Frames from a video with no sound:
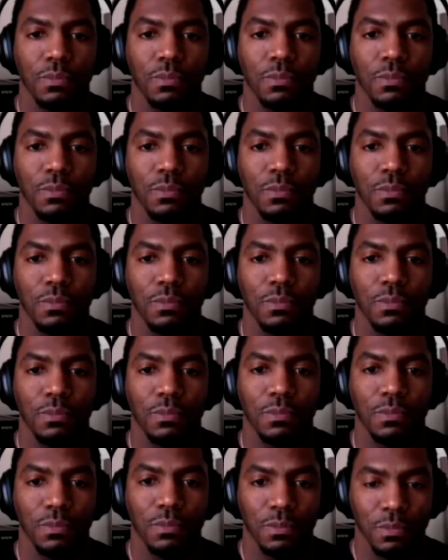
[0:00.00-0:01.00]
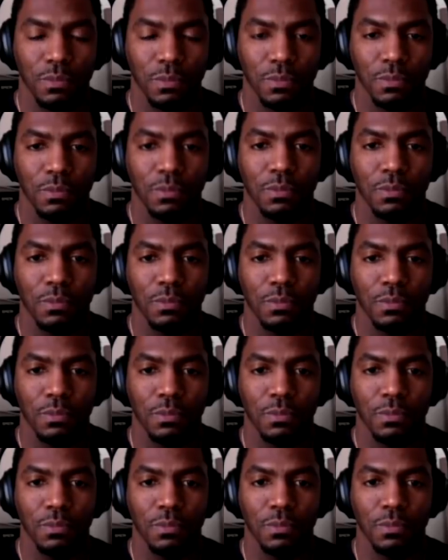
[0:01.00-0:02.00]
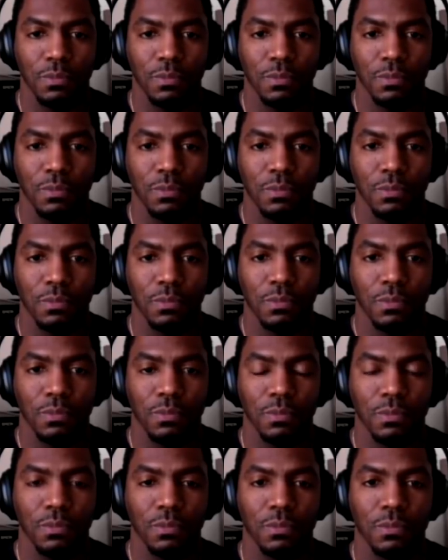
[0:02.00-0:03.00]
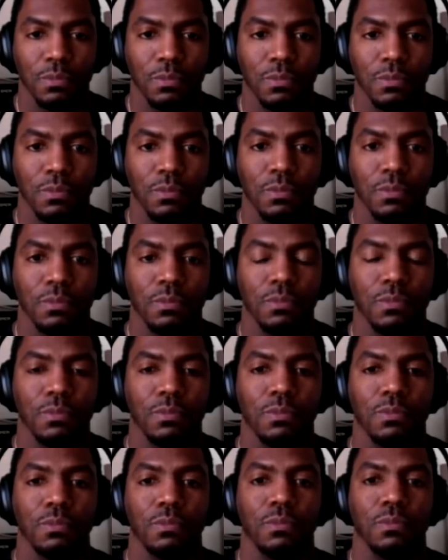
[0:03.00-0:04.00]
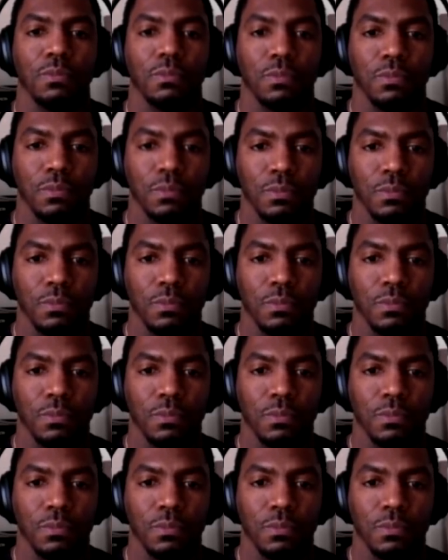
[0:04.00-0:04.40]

This person isn't speaking.